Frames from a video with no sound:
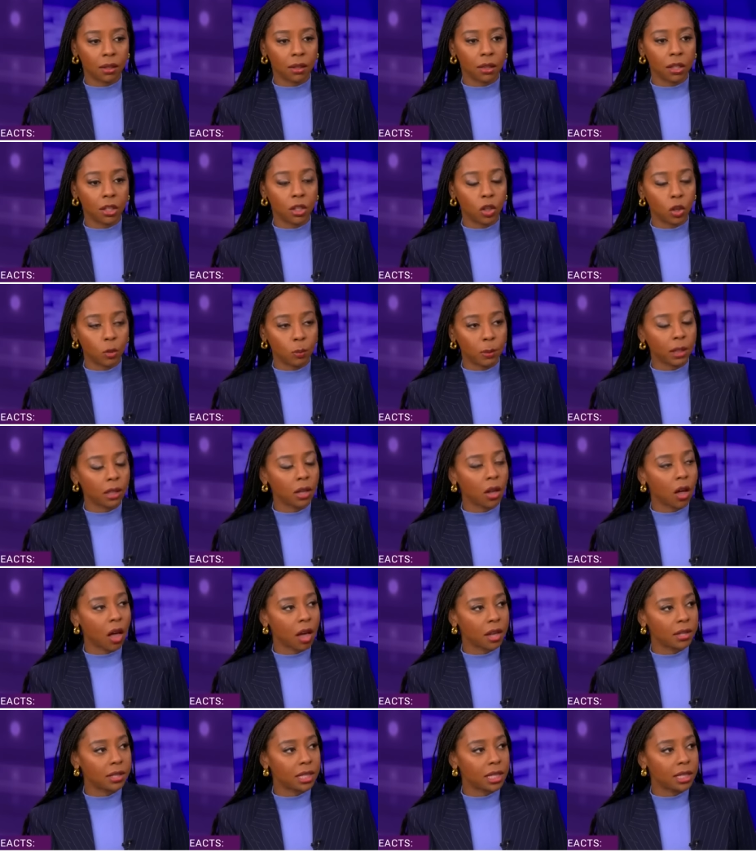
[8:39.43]

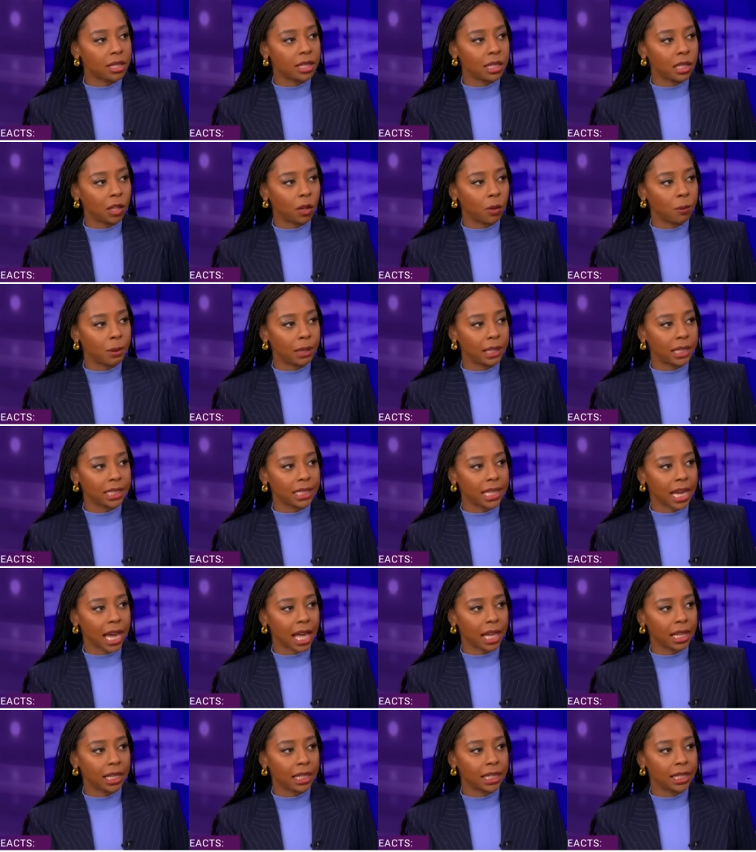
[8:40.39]
loss is still being
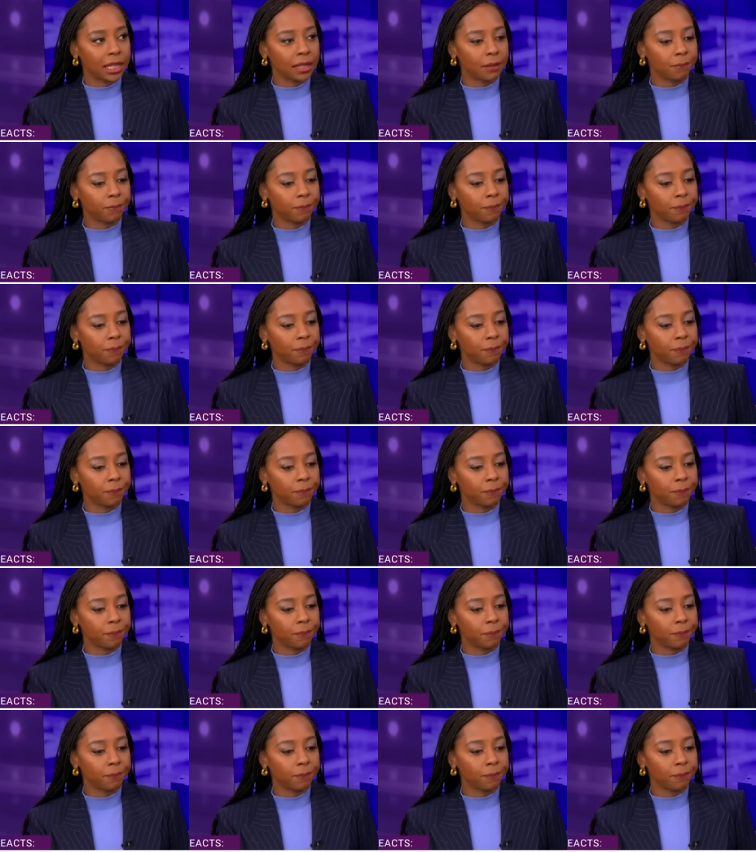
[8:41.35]
tallied.